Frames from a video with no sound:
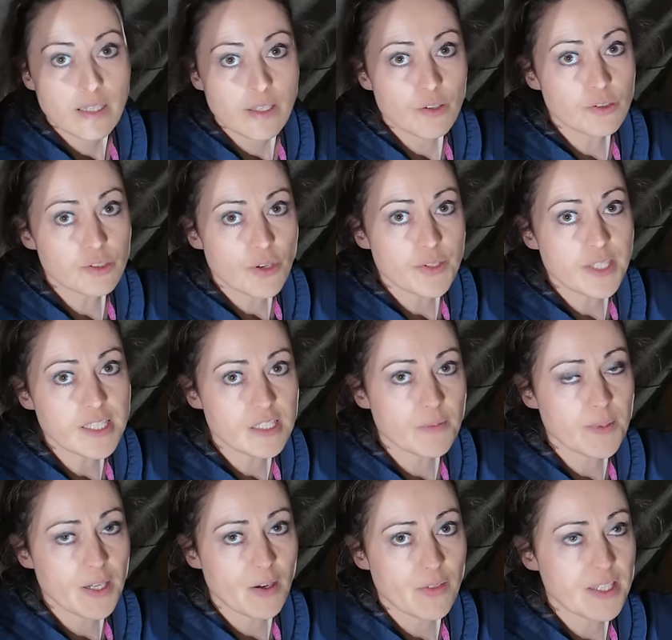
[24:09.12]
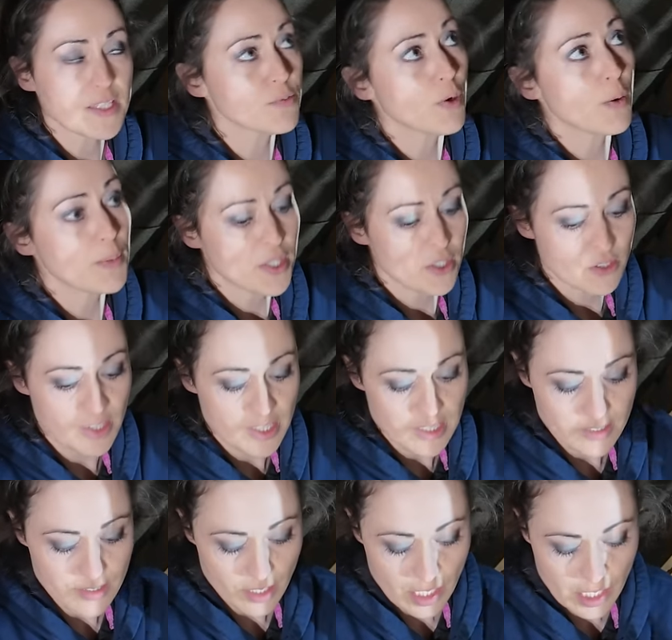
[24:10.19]
It also needs to be on this one because this
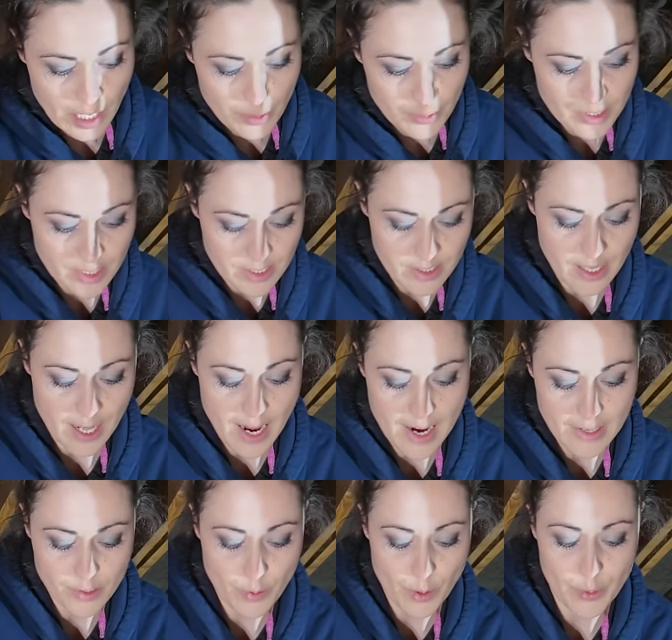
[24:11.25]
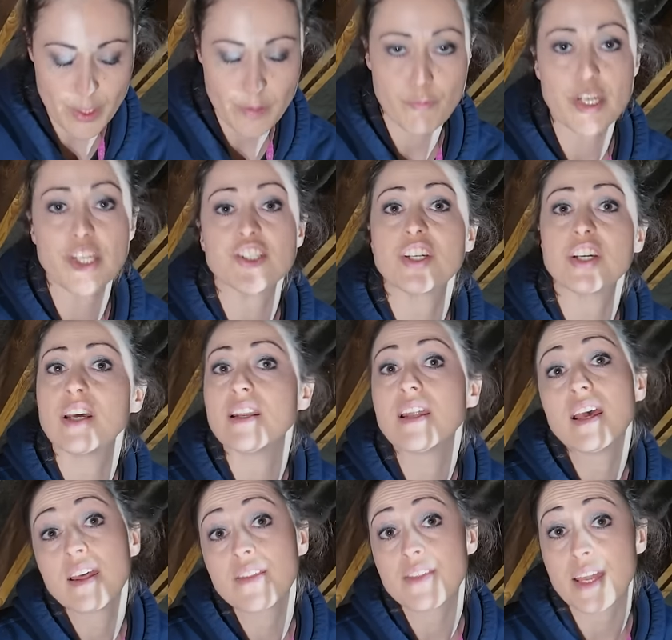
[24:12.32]
is the closest to the hatch where we can reach it and
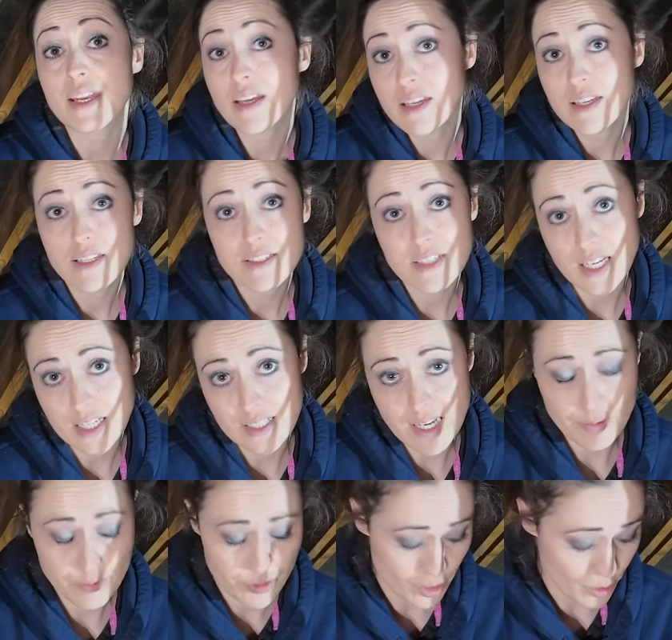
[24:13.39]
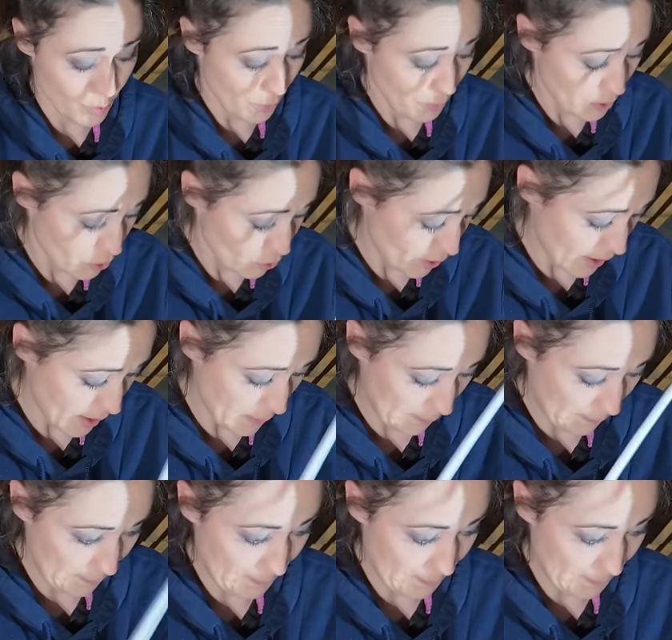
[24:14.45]
then take it down to plug in.